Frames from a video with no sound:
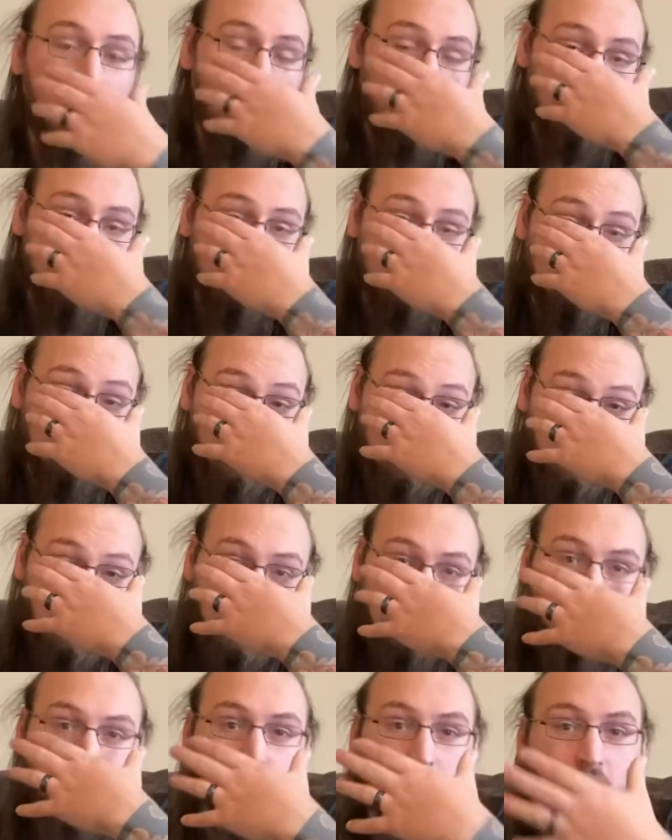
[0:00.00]
things like
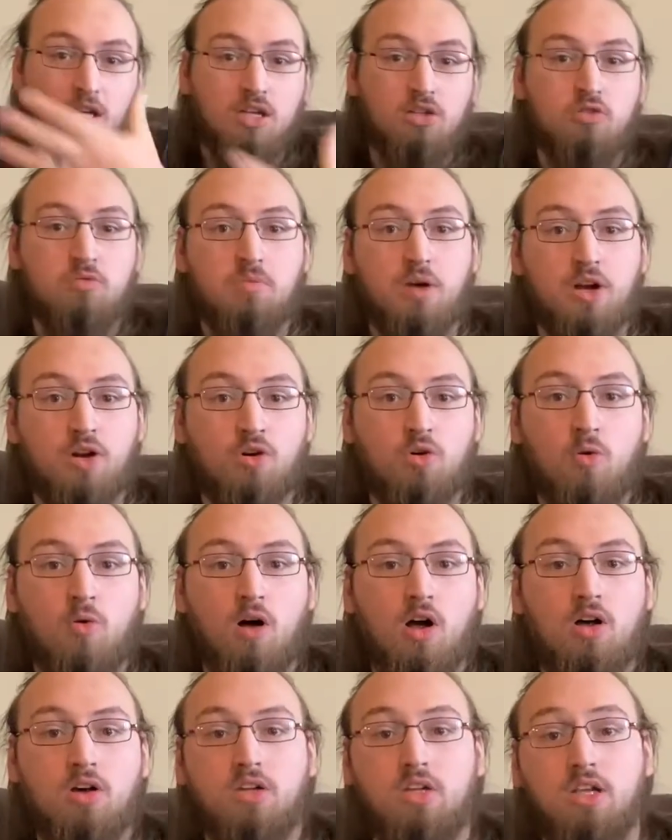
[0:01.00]
that, so we could get you better
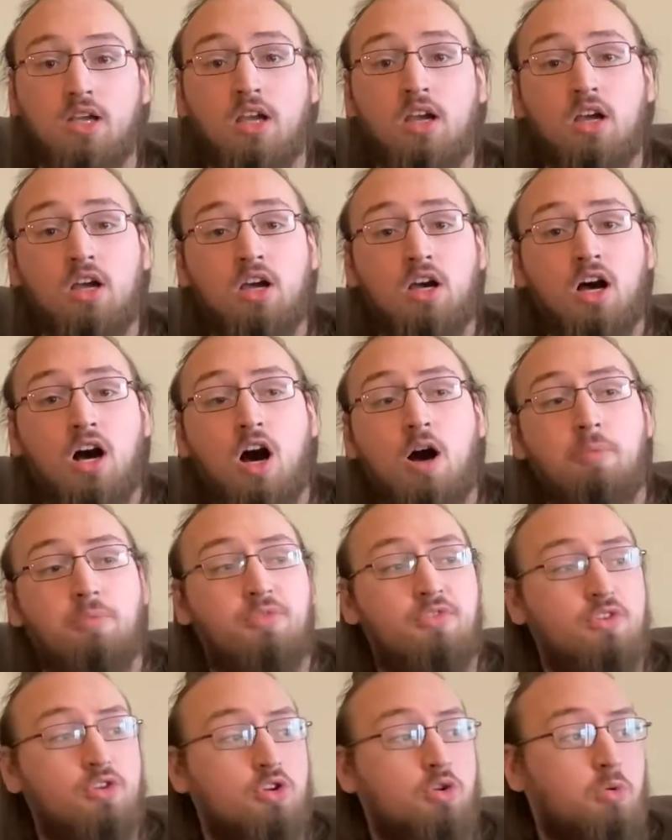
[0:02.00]
quality.
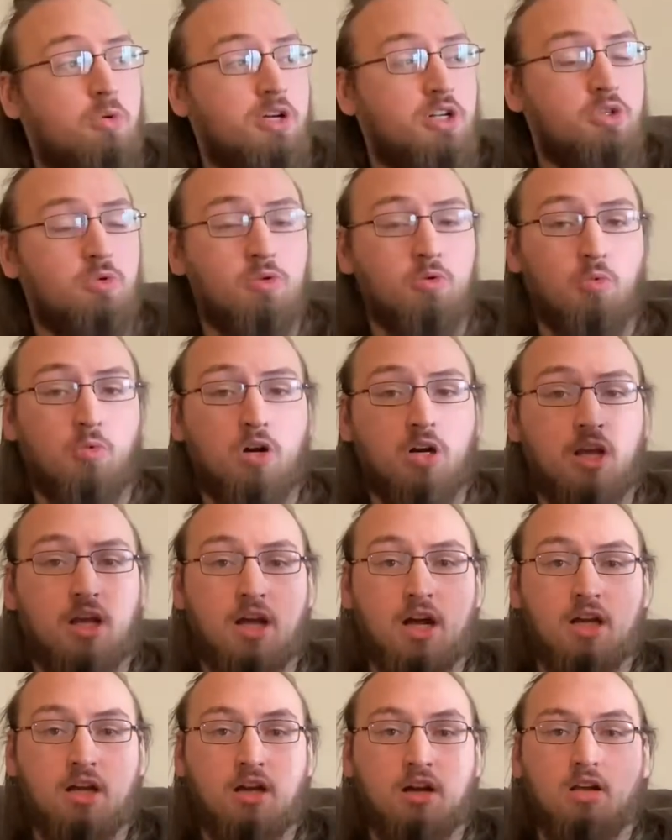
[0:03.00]
For Twitch, we're working
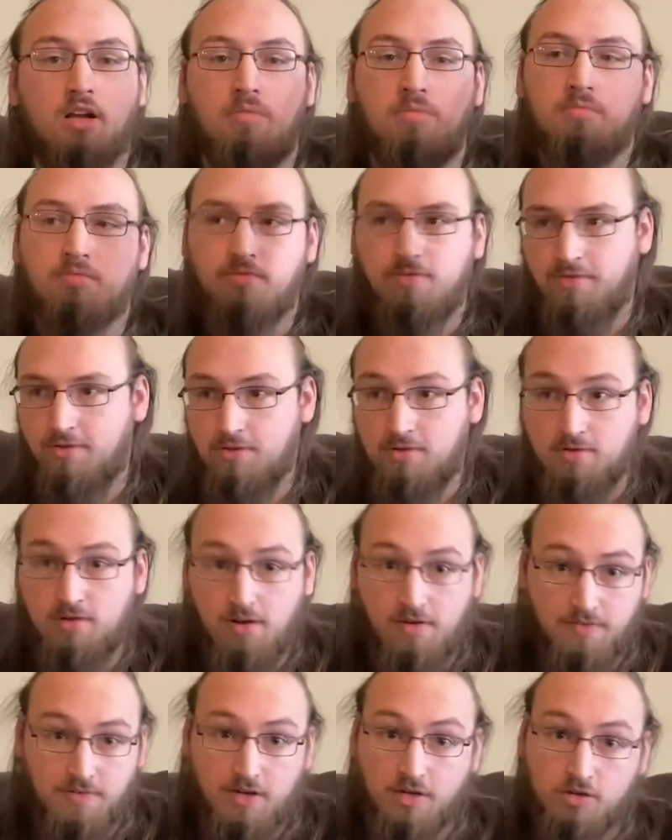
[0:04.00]
on getting, first
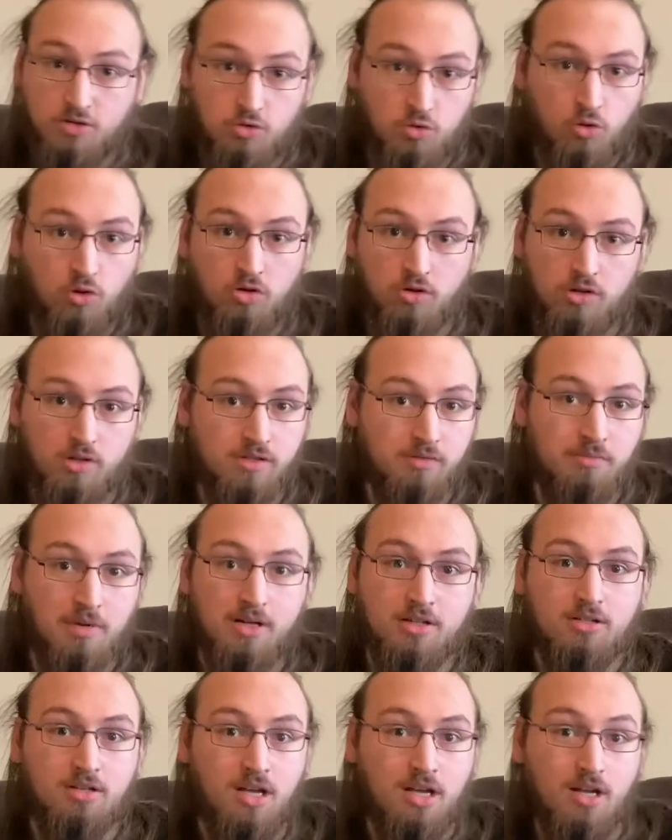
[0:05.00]
off, a controller because
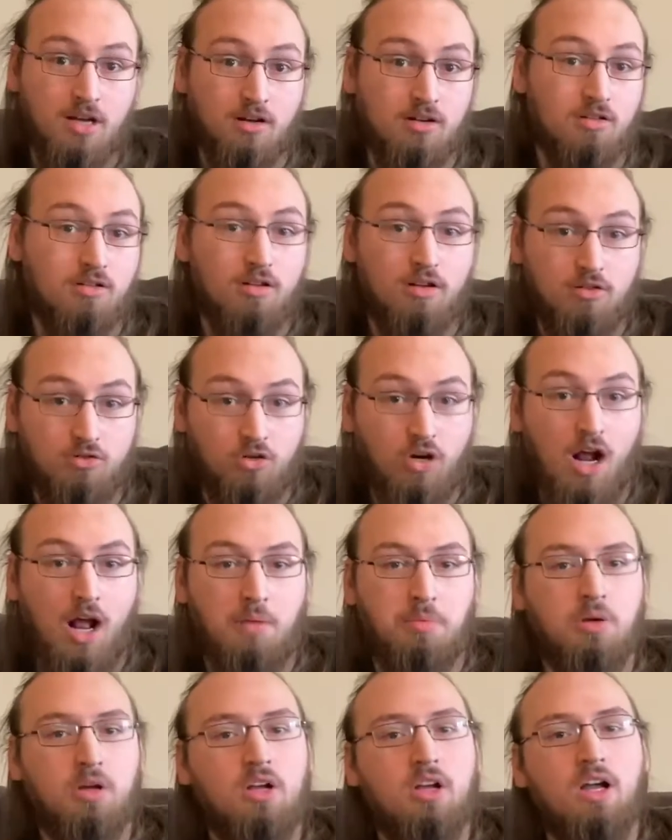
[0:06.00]
mine's taking a
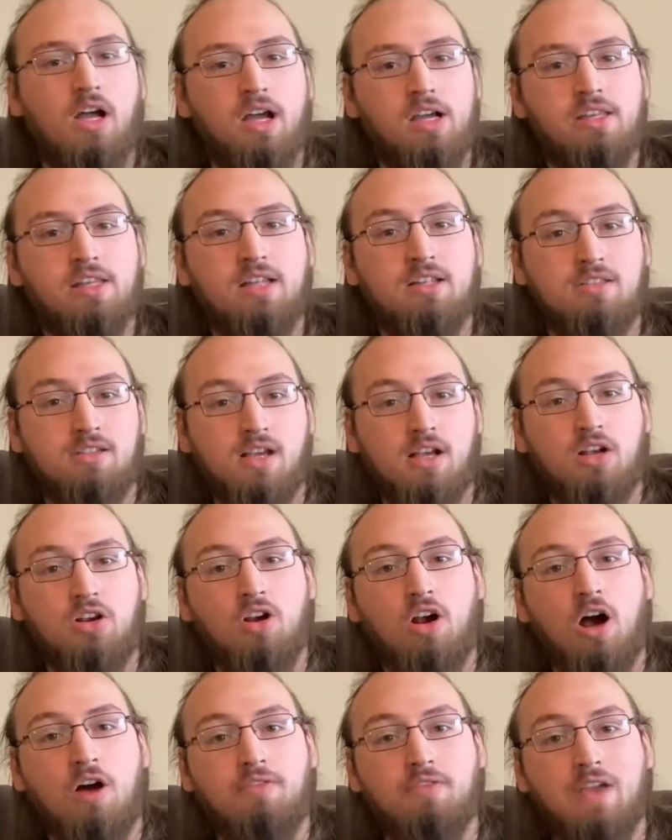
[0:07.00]
crap. And then second
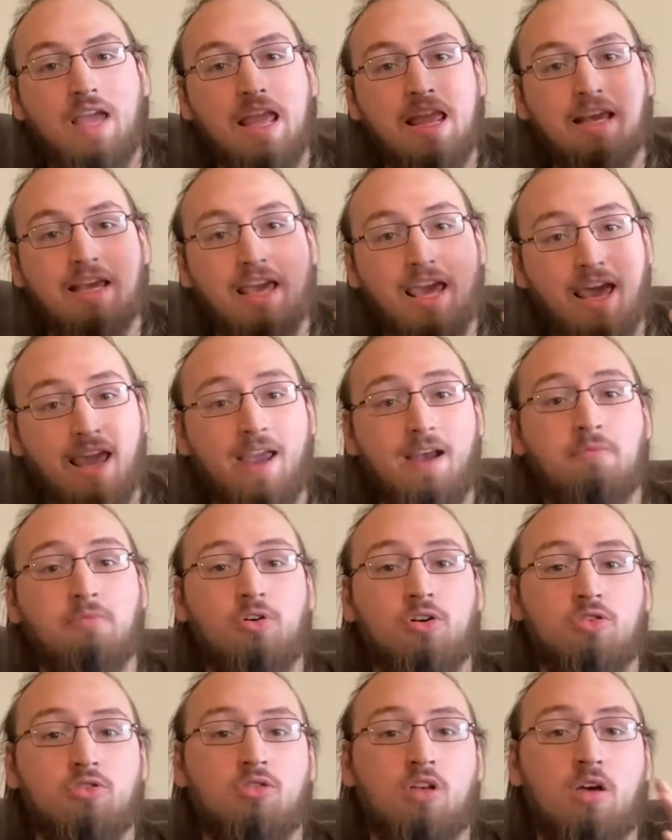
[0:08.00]
off, a
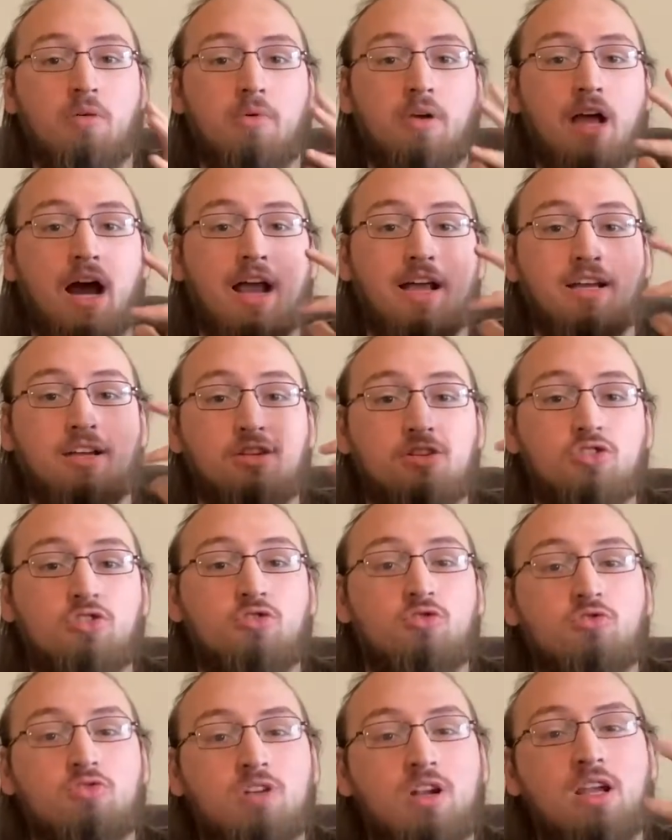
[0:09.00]
camera so that way I can
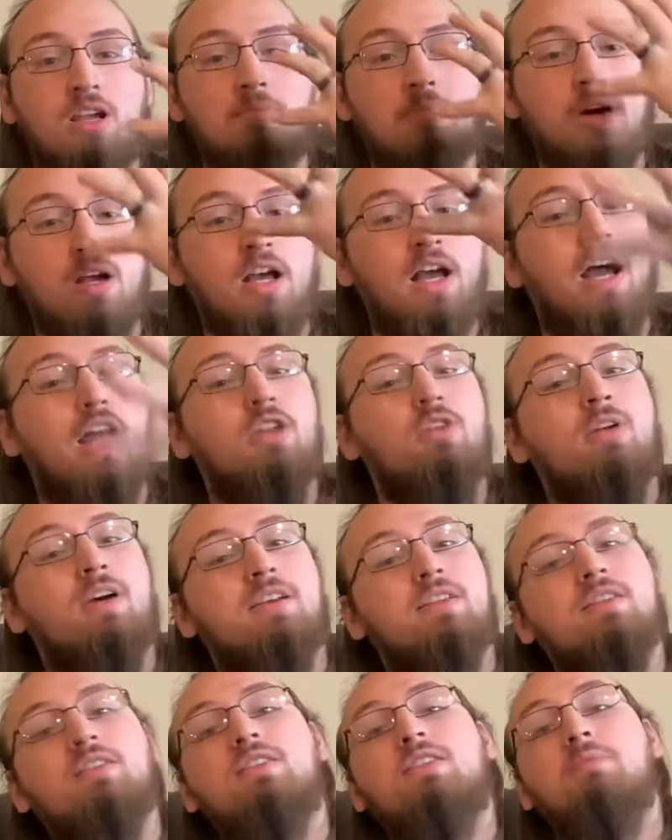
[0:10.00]
stream and you
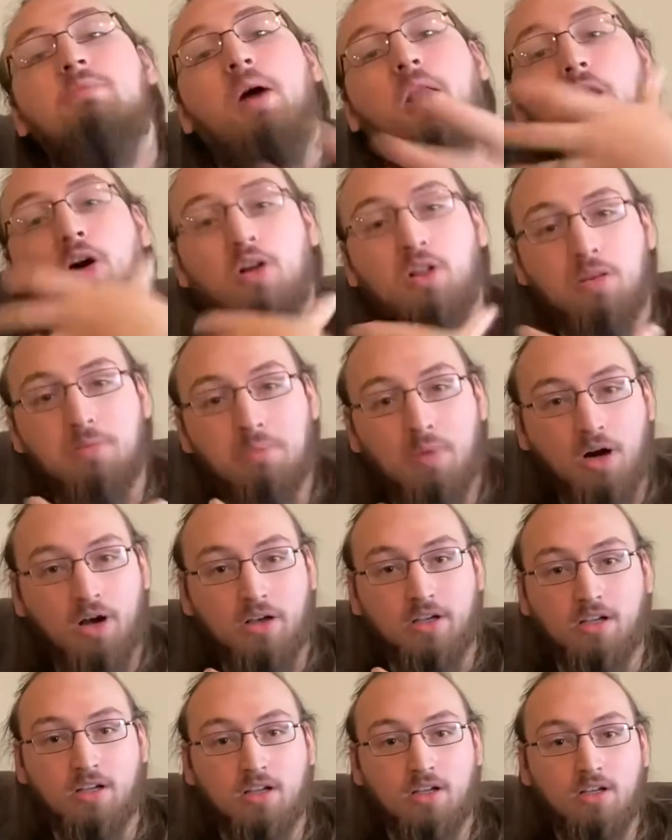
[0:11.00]
guys can see my ugly
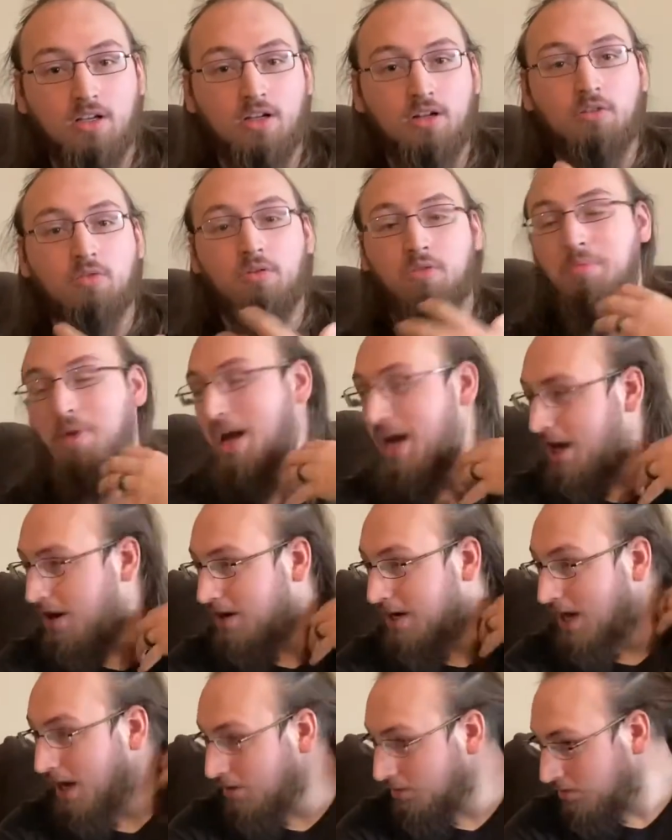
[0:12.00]
mug with my hair
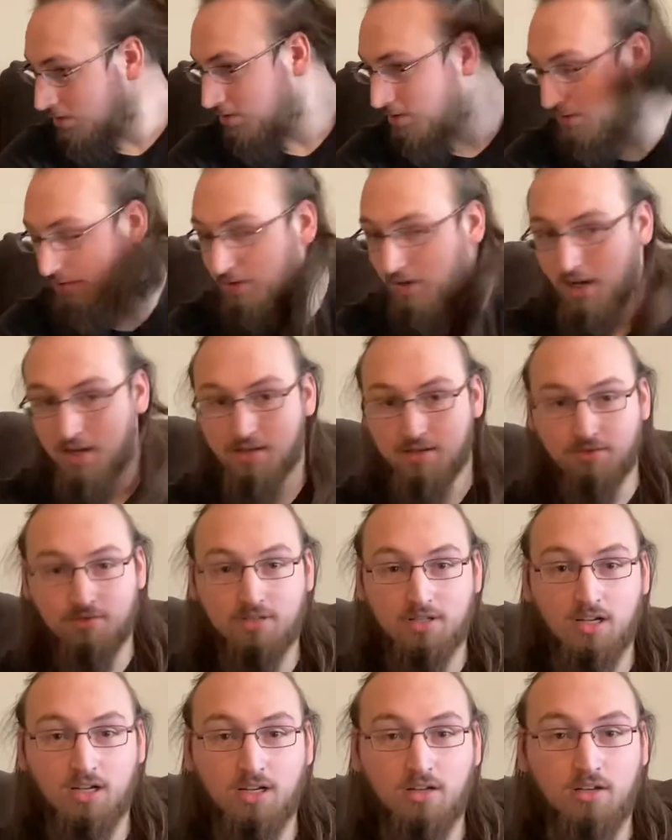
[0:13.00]
down, if you guys have
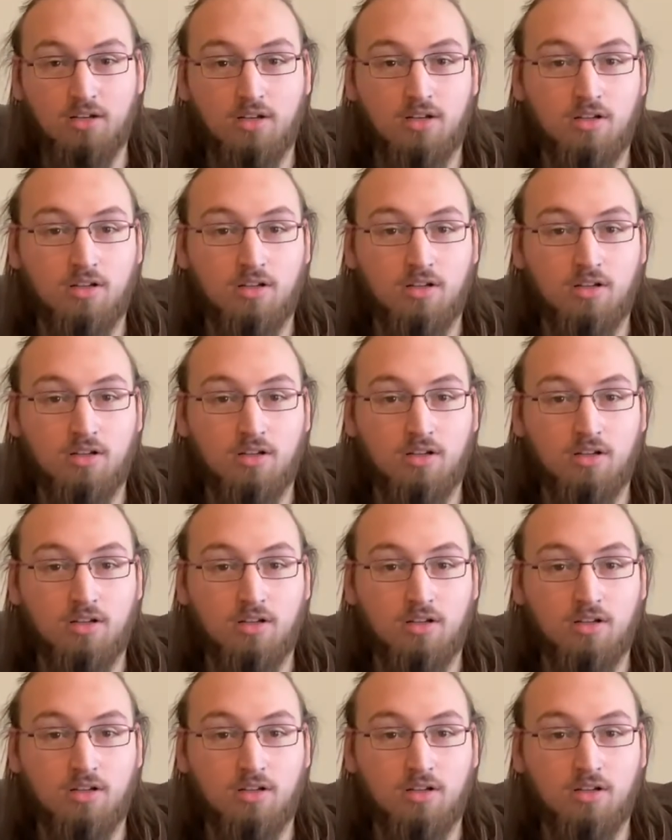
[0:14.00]
seen.